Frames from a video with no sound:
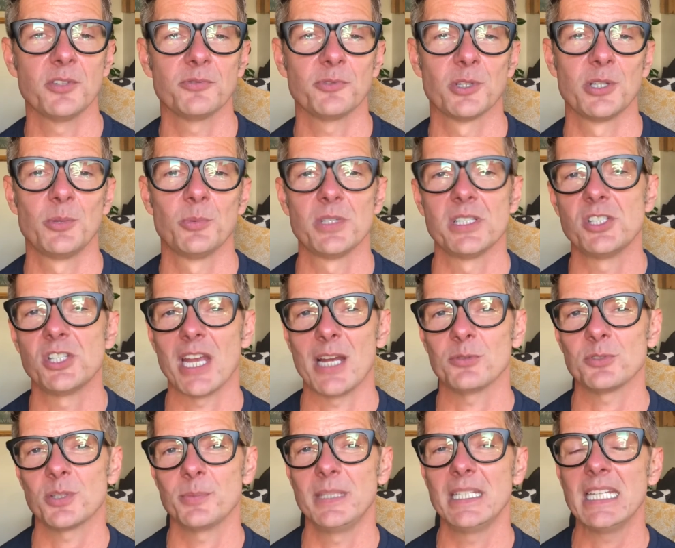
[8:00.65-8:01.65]
free to reach out
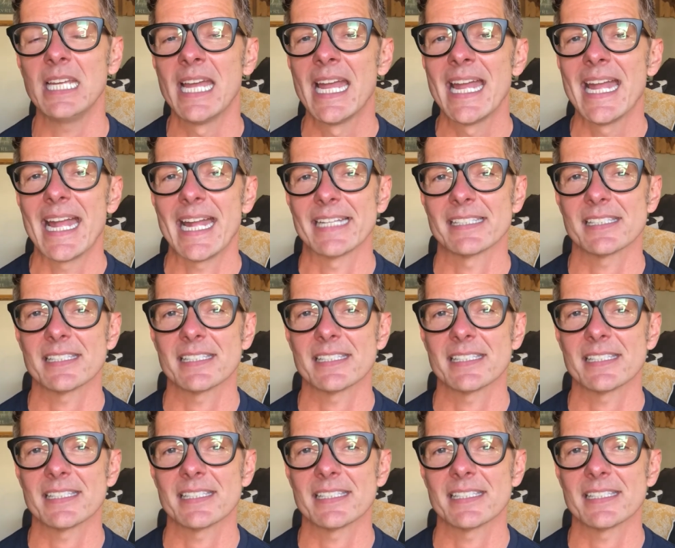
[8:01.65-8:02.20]
to me at